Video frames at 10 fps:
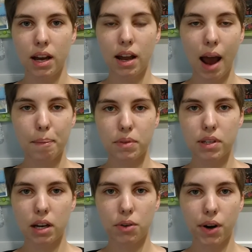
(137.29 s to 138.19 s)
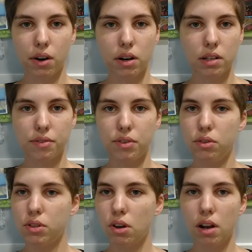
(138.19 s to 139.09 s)
It happens, like regardless if you
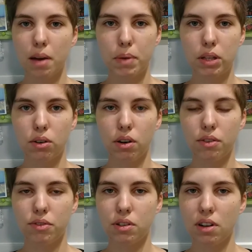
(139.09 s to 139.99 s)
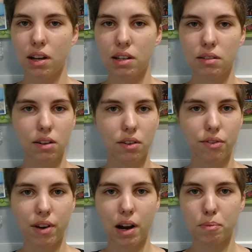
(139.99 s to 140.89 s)
don't like Bitcoin, if you're like
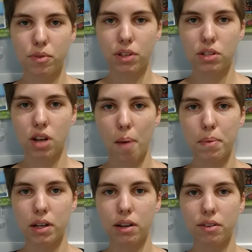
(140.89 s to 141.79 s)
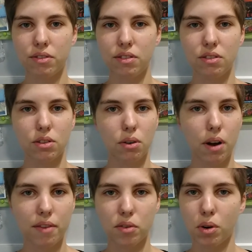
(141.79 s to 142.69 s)
fed up with this topic, if you don't
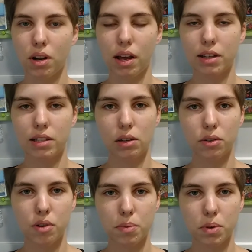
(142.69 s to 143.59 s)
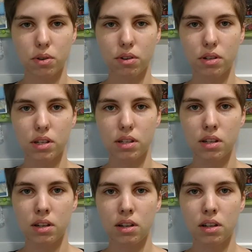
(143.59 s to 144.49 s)
ever want to like deal with cryptocurrencies,
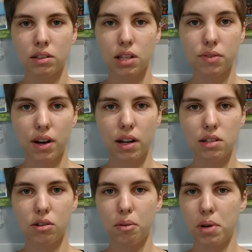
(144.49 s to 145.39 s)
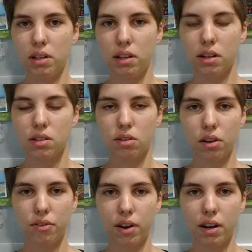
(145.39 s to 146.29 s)
that's fine. That's your opinion. It's
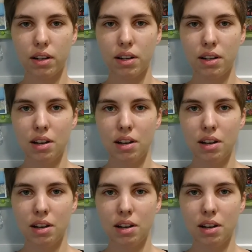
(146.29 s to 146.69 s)
totally fine.